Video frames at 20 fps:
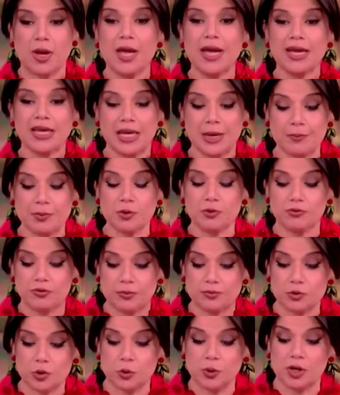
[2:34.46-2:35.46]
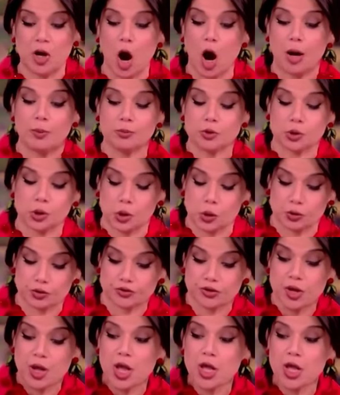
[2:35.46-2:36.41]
keep you from doing harm to